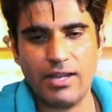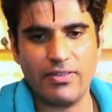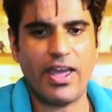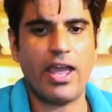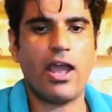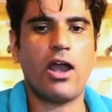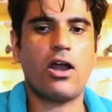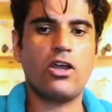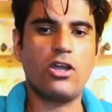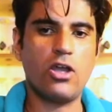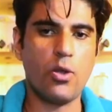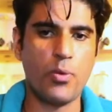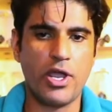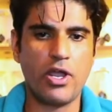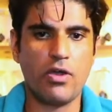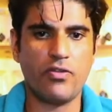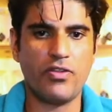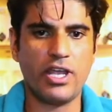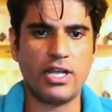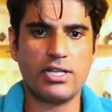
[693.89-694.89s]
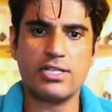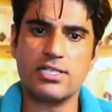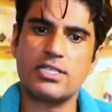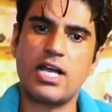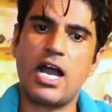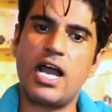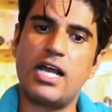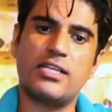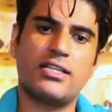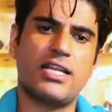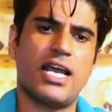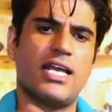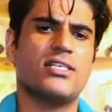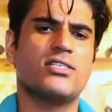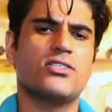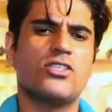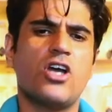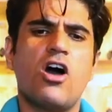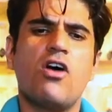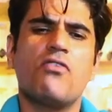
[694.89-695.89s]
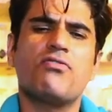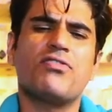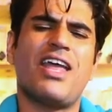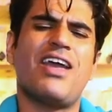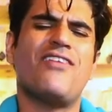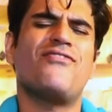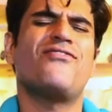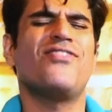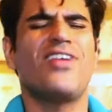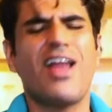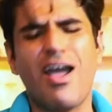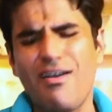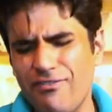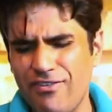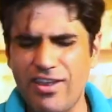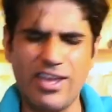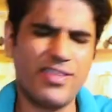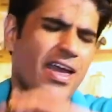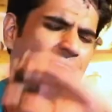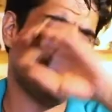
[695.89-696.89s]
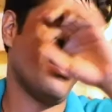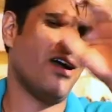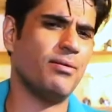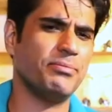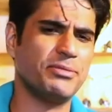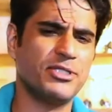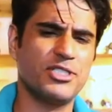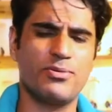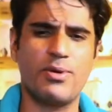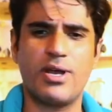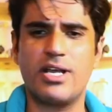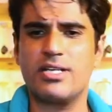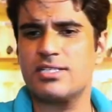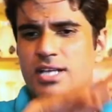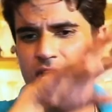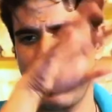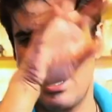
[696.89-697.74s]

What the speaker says: They are gooey on the inside, they're soft, they're fluffy, they're unctuous,